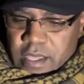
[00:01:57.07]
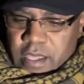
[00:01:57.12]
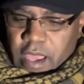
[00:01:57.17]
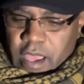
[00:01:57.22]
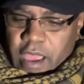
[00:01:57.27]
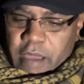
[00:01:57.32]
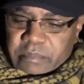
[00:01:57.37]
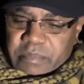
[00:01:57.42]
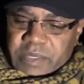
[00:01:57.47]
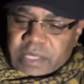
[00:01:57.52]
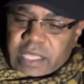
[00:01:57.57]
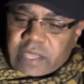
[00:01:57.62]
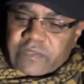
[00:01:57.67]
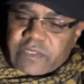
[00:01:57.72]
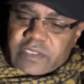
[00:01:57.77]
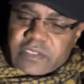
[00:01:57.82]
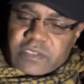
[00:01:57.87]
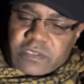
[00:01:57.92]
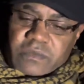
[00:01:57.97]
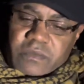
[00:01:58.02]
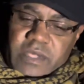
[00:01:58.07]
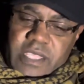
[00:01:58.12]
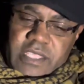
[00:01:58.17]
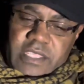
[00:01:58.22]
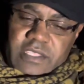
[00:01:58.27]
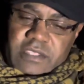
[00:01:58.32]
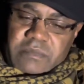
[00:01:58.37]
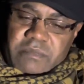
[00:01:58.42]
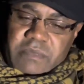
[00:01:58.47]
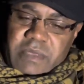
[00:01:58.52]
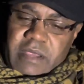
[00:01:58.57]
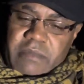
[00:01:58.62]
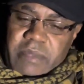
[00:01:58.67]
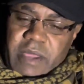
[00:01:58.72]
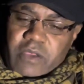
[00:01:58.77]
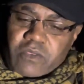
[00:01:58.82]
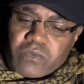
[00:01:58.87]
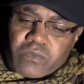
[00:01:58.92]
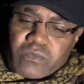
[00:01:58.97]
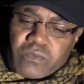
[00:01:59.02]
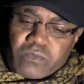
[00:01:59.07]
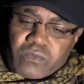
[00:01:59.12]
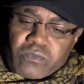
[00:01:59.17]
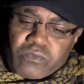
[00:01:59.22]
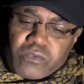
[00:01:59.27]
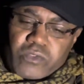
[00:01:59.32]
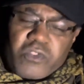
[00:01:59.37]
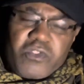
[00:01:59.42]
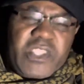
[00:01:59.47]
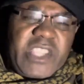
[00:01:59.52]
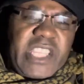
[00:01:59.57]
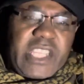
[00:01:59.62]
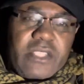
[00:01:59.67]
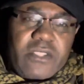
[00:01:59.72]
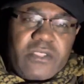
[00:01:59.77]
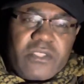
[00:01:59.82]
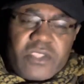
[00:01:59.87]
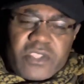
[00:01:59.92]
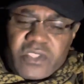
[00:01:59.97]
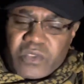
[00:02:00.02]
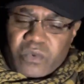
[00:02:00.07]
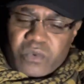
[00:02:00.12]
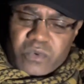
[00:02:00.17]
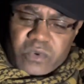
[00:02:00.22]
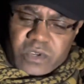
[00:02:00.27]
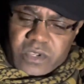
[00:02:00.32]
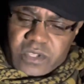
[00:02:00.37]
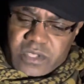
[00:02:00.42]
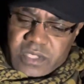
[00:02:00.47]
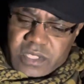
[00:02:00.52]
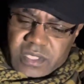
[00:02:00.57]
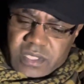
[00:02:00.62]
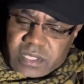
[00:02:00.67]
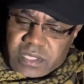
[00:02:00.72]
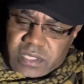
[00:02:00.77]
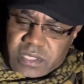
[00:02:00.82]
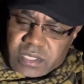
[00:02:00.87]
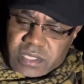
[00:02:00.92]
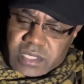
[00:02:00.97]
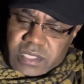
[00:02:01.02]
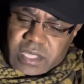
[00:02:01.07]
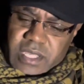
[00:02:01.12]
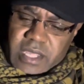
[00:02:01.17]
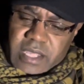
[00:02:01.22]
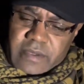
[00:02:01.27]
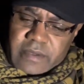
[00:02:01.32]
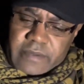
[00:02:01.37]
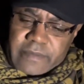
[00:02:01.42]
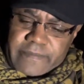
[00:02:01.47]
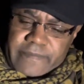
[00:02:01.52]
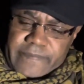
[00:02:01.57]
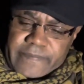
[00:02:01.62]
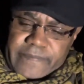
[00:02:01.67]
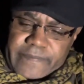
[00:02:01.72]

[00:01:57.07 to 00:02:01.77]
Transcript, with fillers: I believe this one is made by Ryujin Swords. Um,